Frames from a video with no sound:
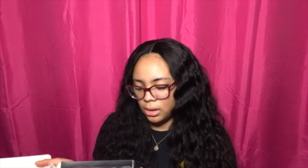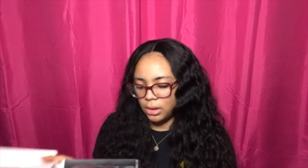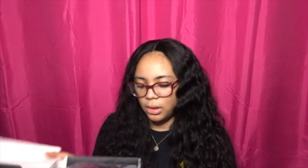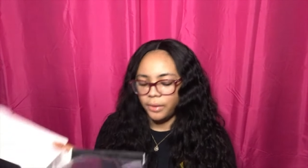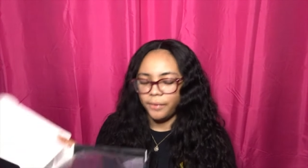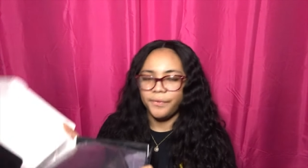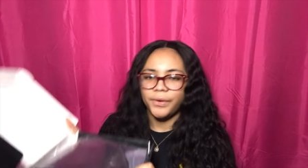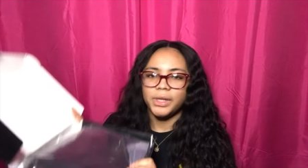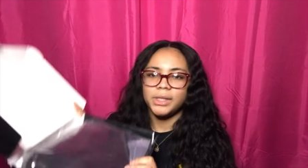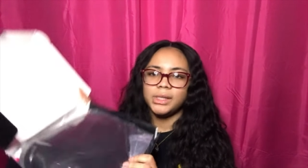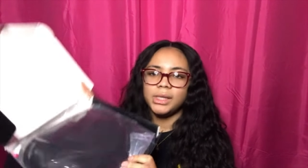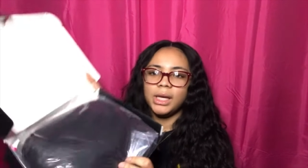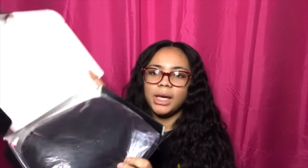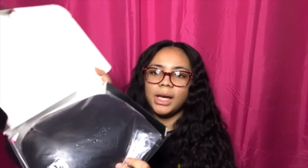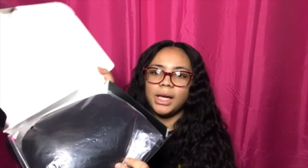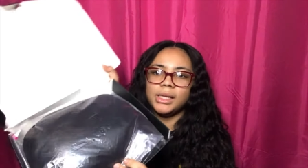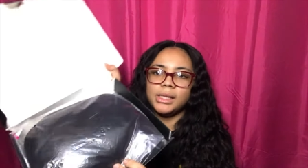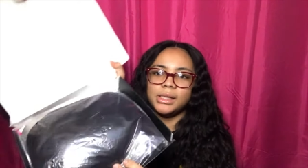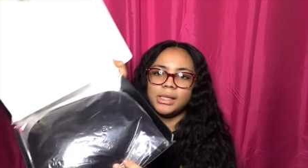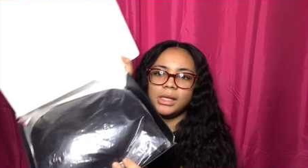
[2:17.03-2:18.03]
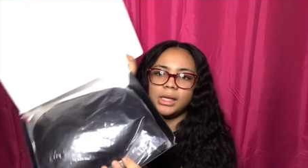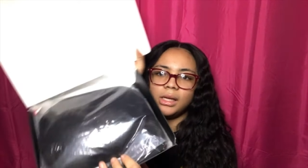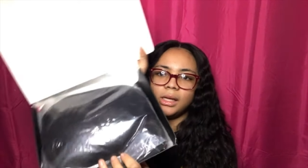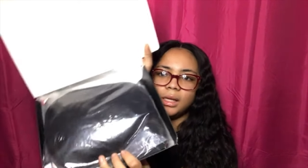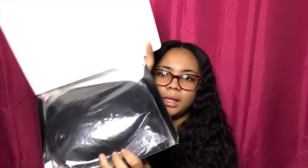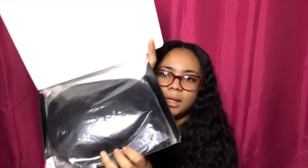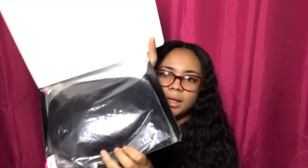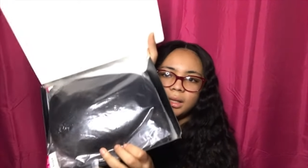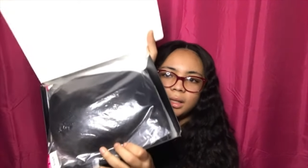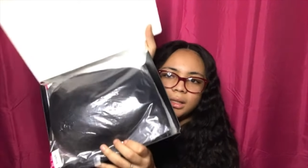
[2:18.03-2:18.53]
the first thing i see
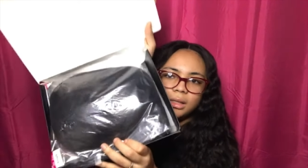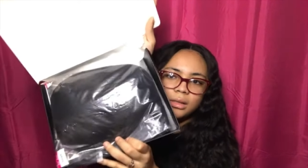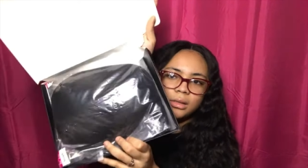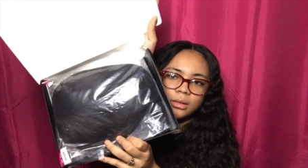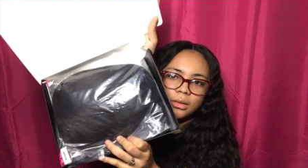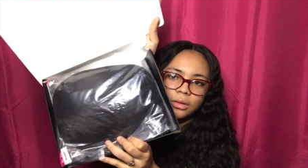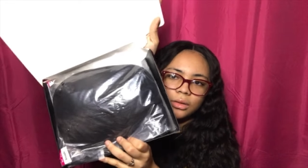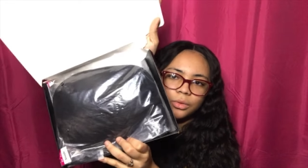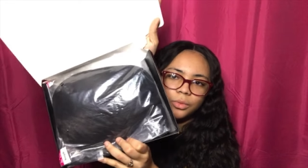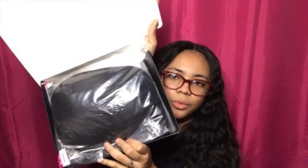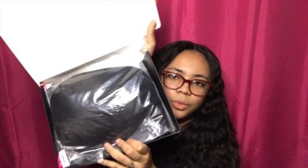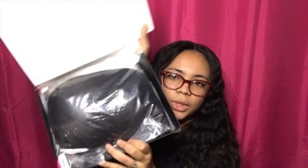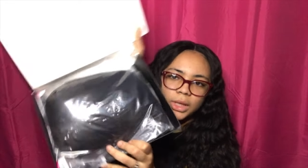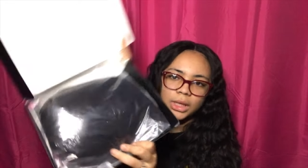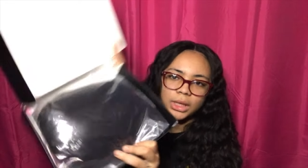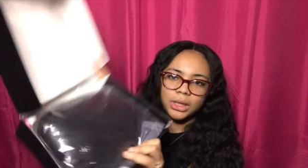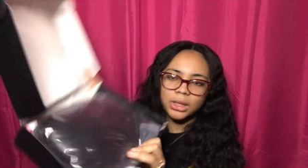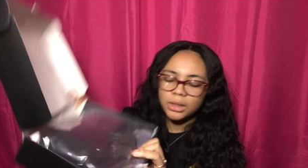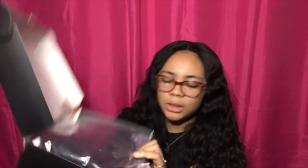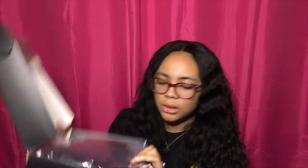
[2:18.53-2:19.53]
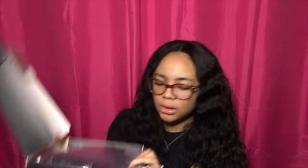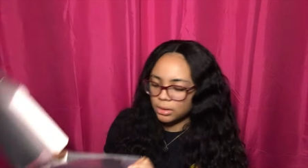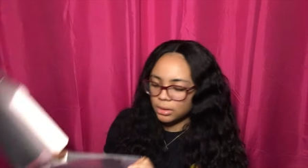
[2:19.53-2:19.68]
is the wig